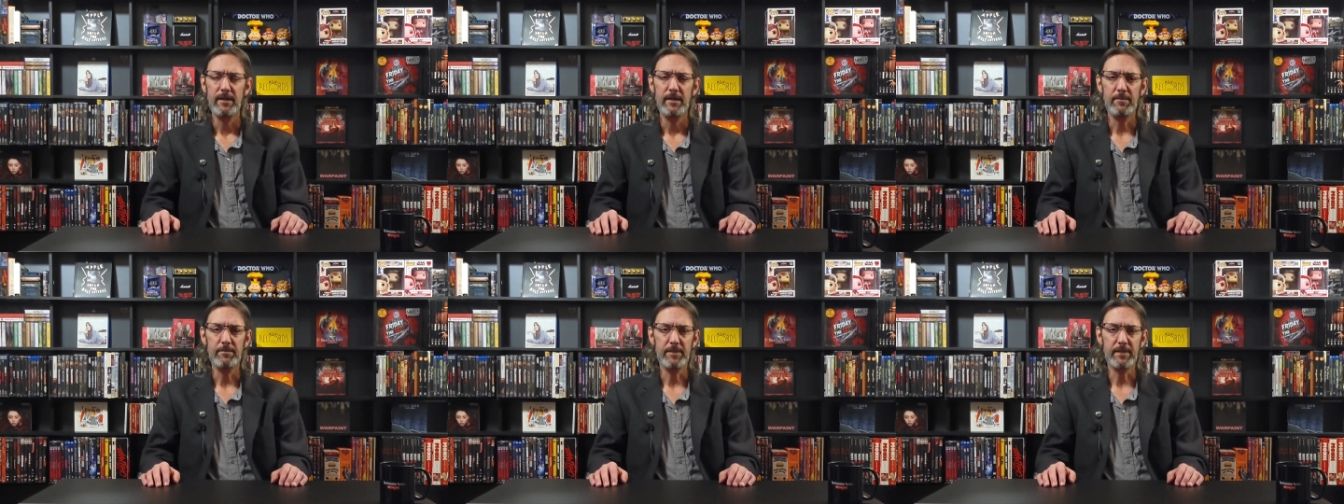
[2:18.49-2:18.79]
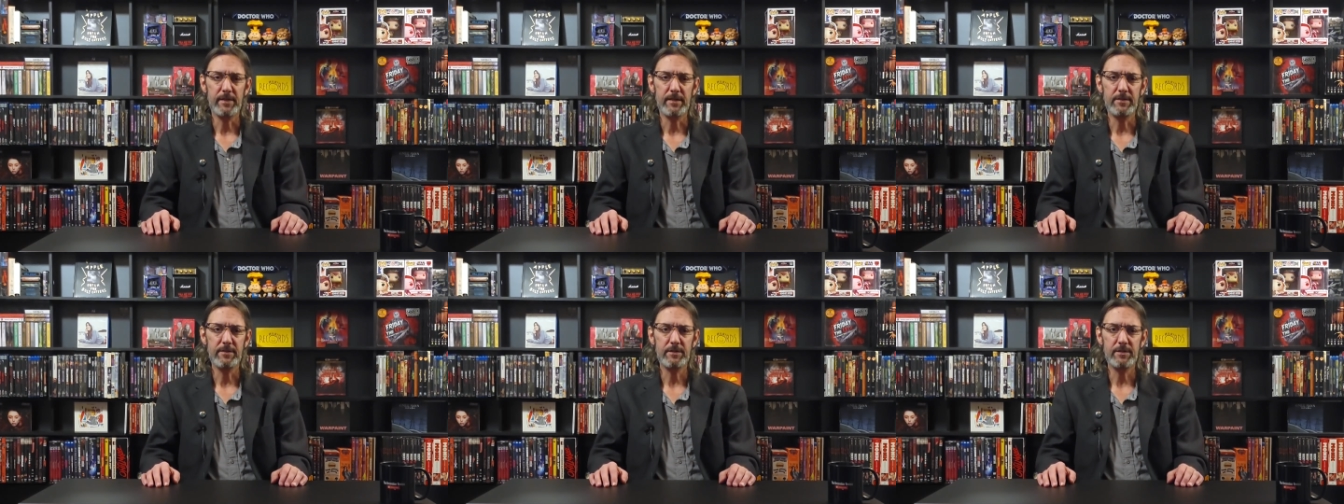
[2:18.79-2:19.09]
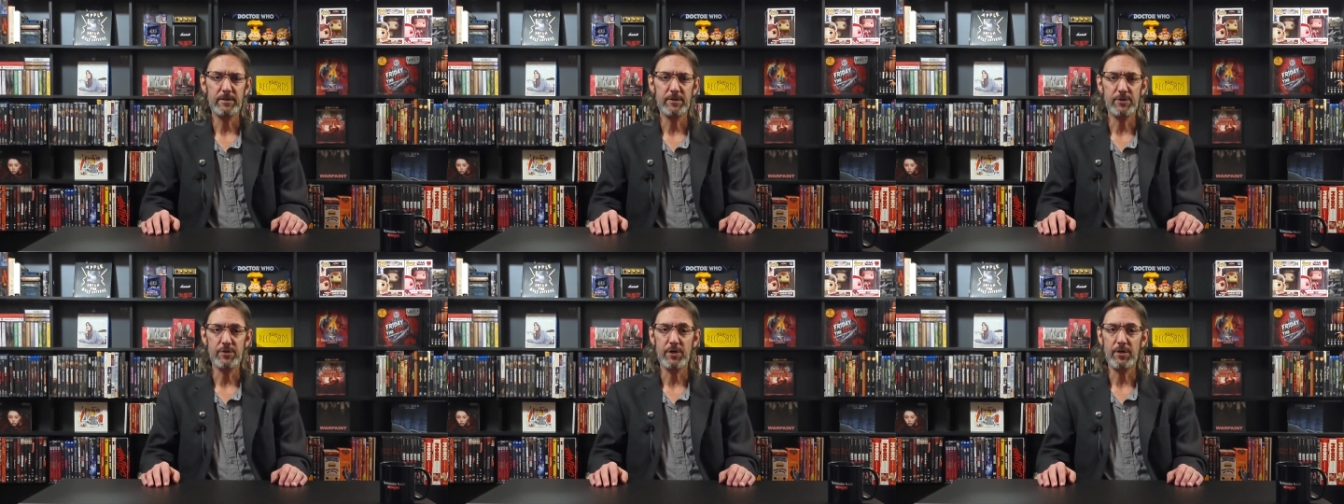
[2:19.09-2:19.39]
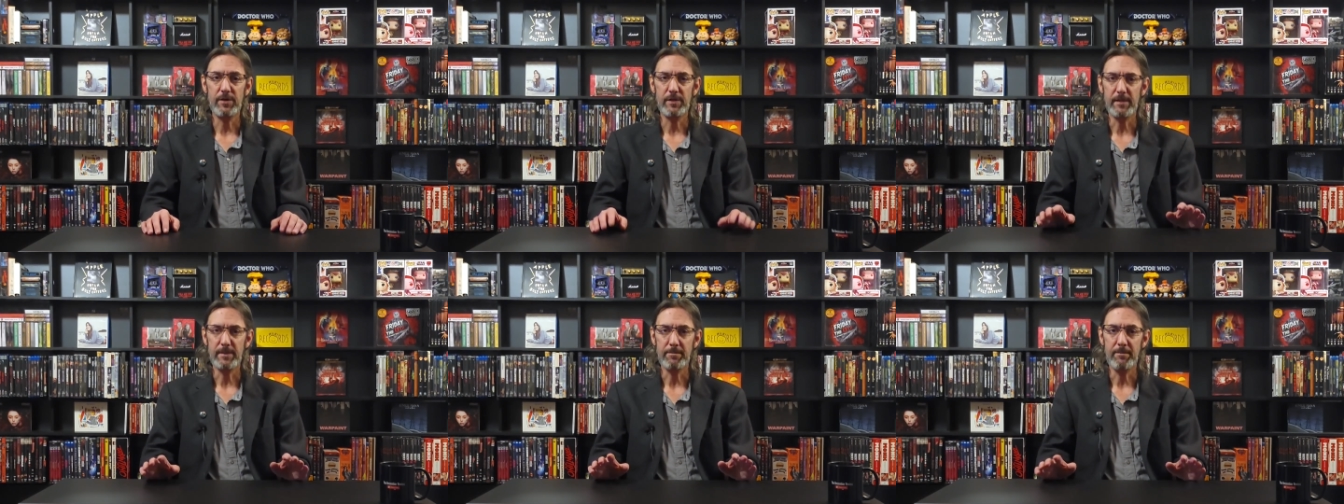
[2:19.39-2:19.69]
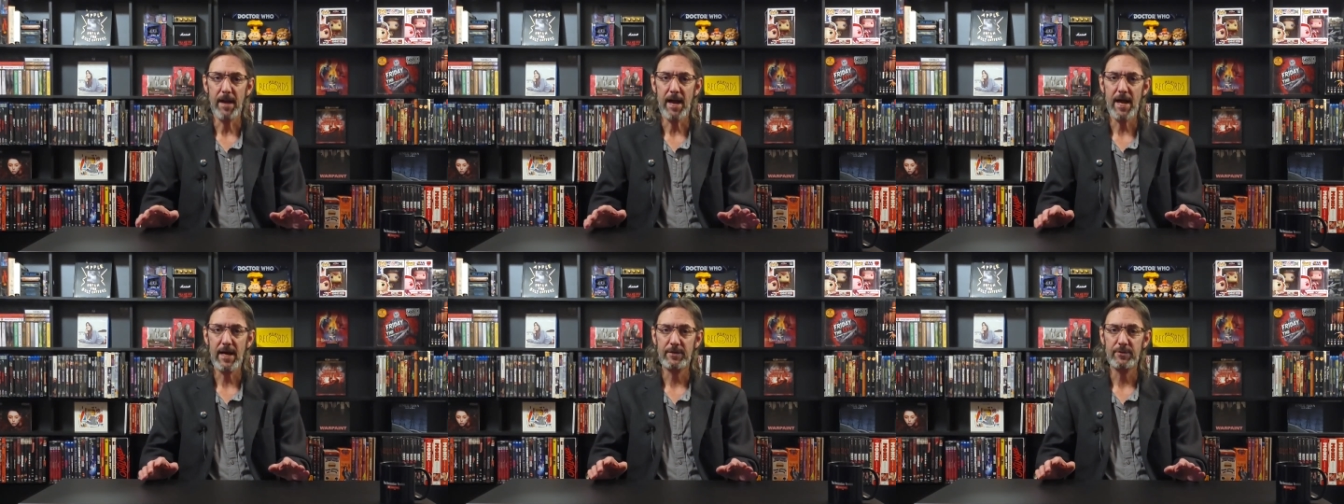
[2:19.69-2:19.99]
and begins the journey
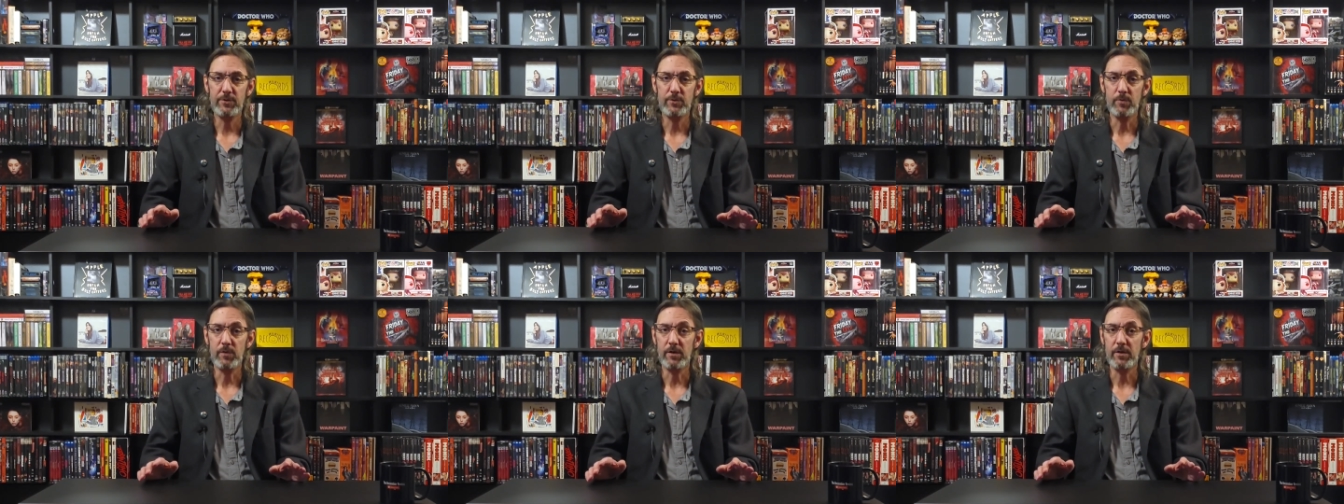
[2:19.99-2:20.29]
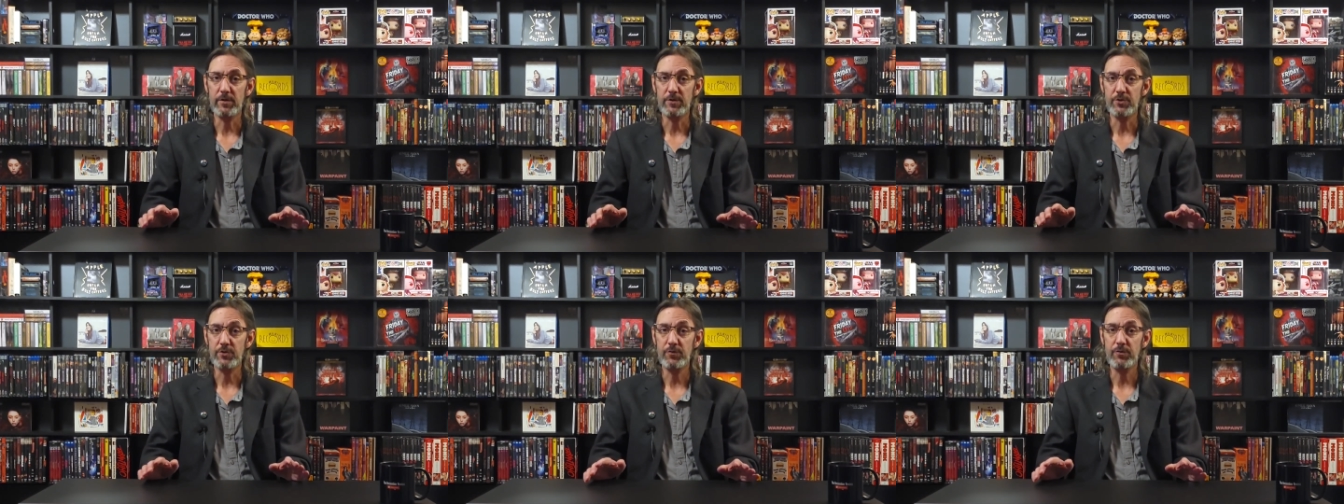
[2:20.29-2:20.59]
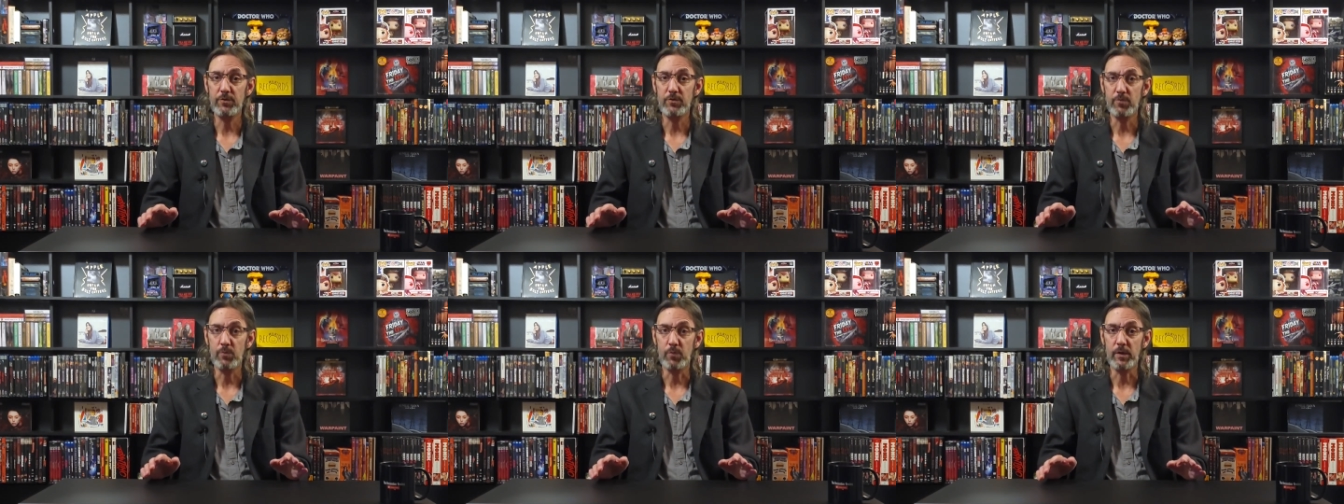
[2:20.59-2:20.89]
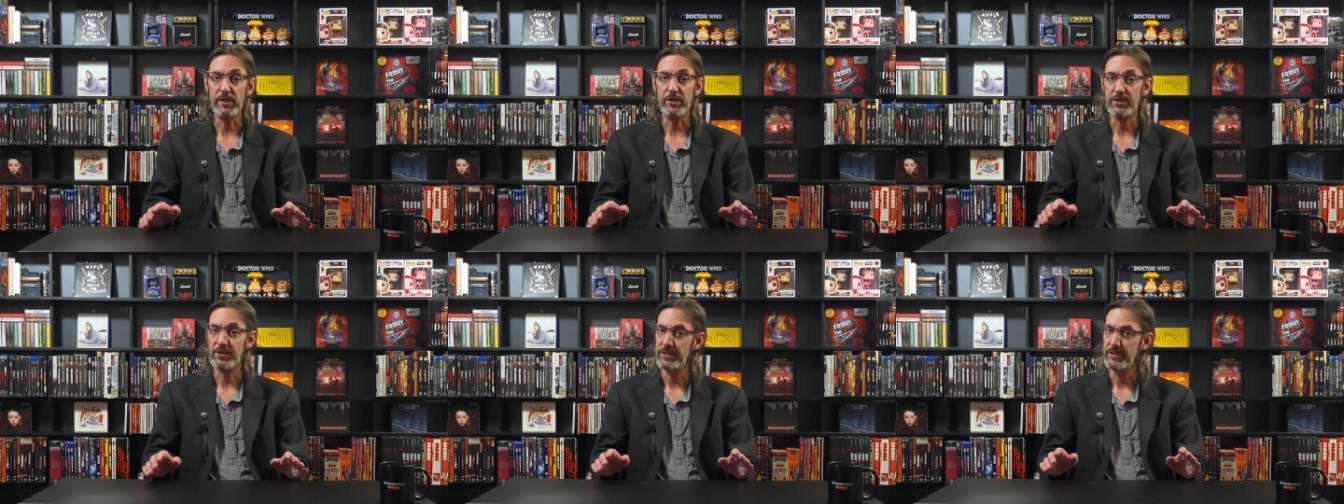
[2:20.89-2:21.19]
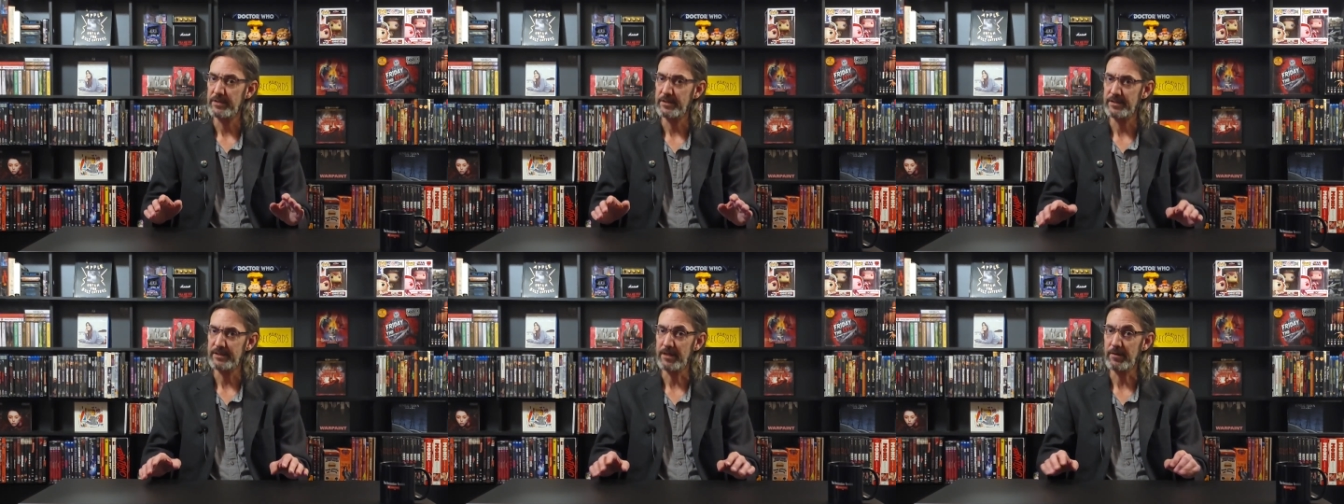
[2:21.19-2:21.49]
back to her true witch
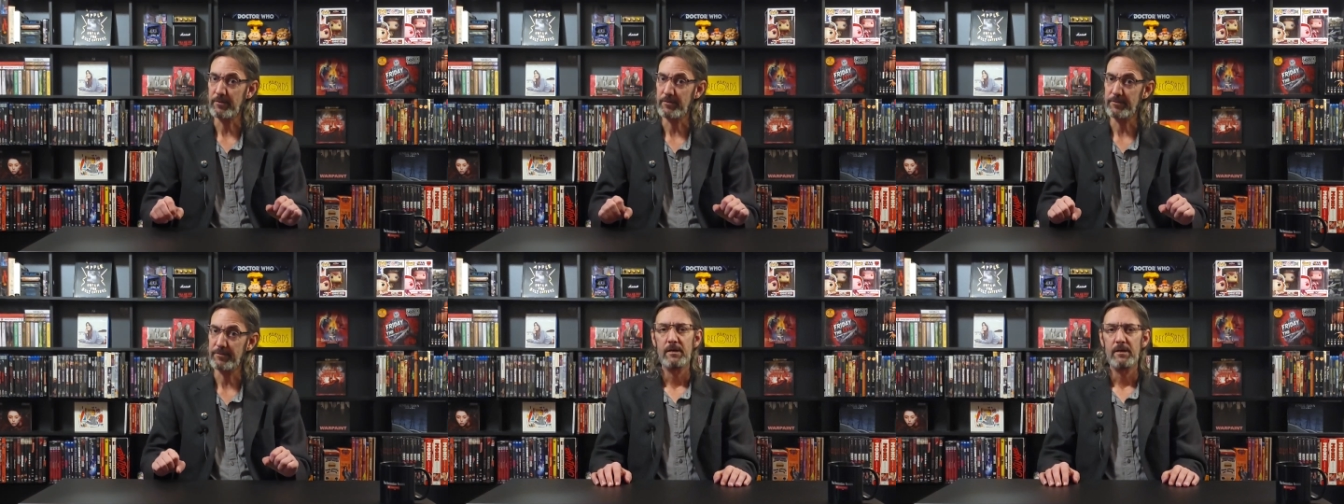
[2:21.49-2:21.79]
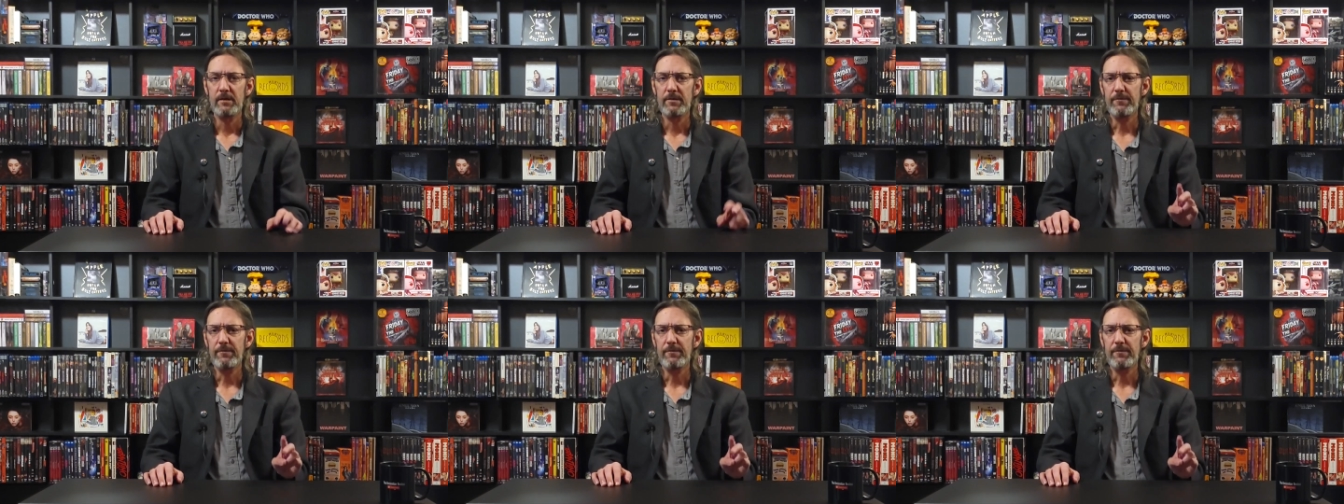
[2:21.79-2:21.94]
self.